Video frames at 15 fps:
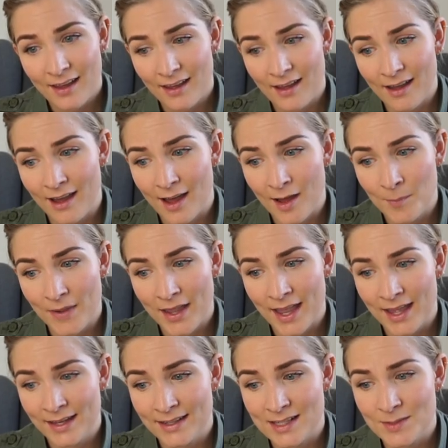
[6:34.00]
um,
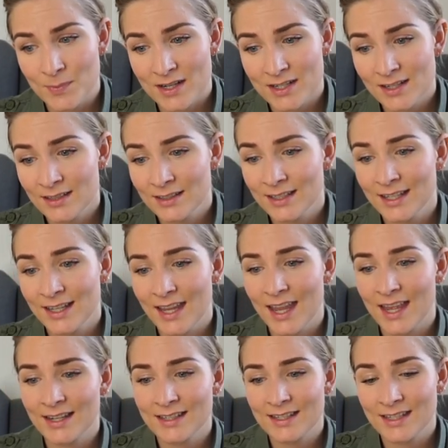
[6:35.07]
and especially
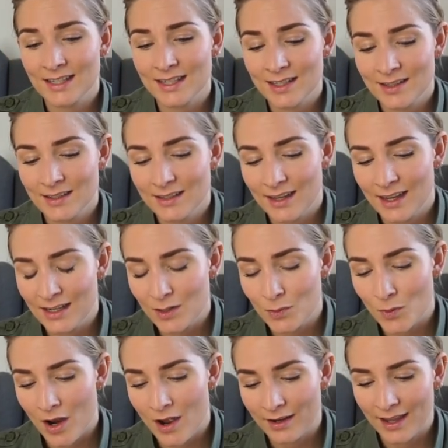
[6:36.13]
indie,
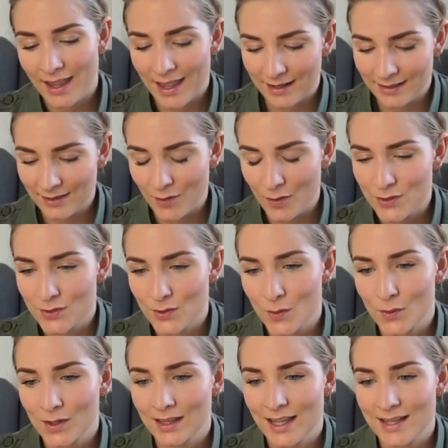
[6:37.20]
indie rock and
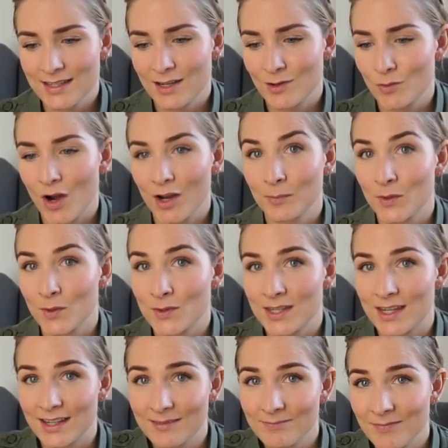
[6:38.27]
also classic rock
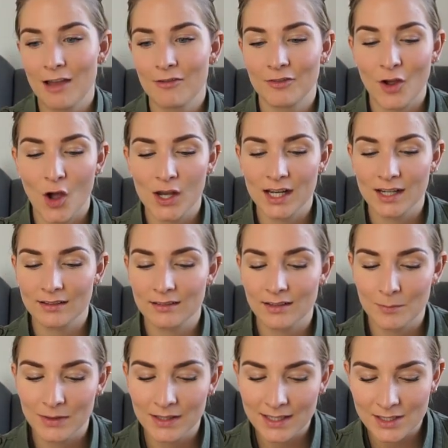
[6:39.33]
music. I've gone in
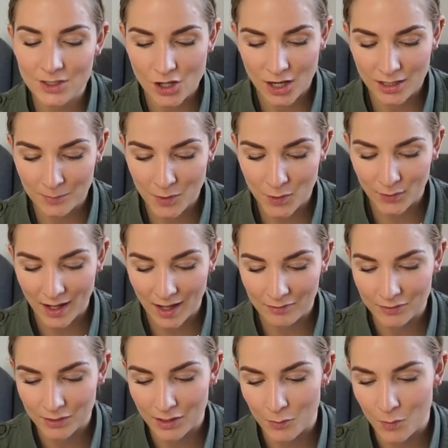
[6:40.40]
complete Journey mode
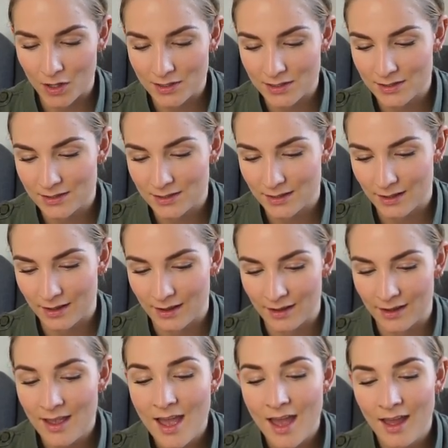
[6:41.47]
after I watched
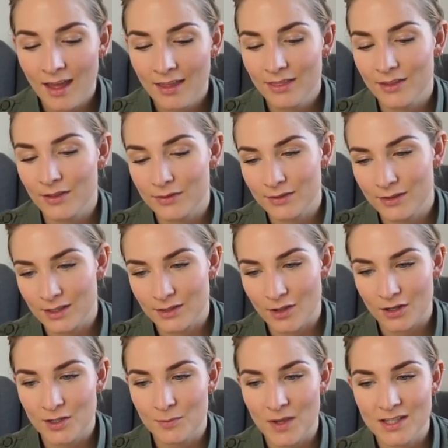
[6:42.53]
uh, the, the
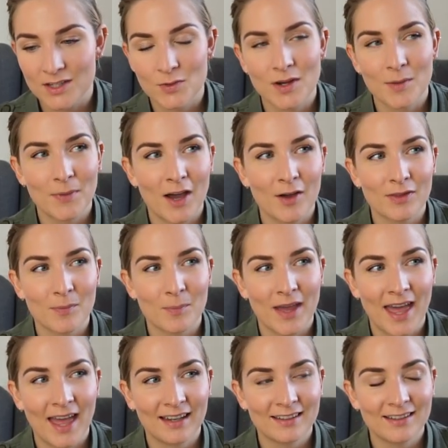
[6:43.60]
documentary about the
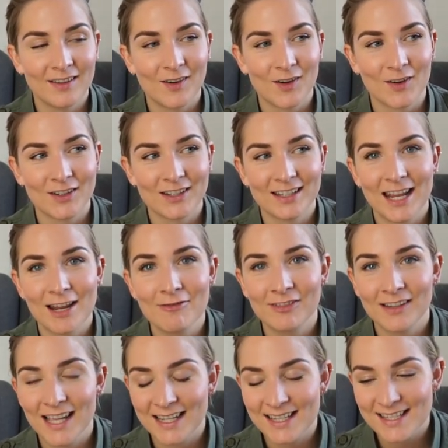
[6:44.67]
band on
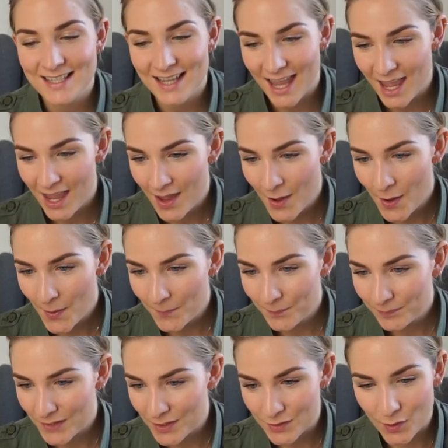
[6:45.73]
Netflix.
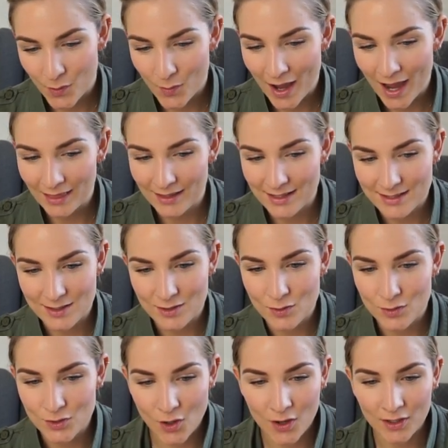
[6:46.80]
So I listen
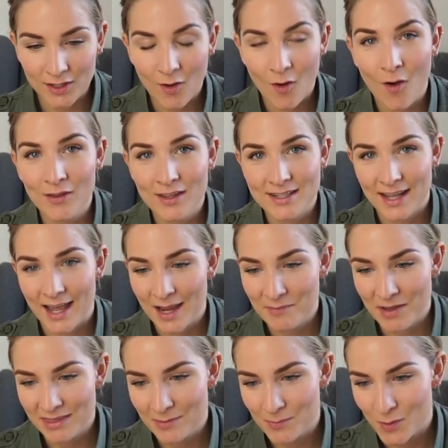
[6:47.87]
to Journey all the
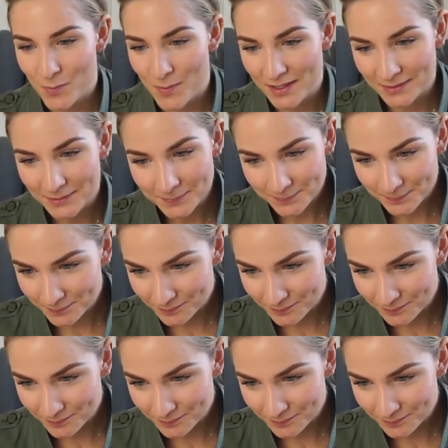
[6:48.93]
time at the moment.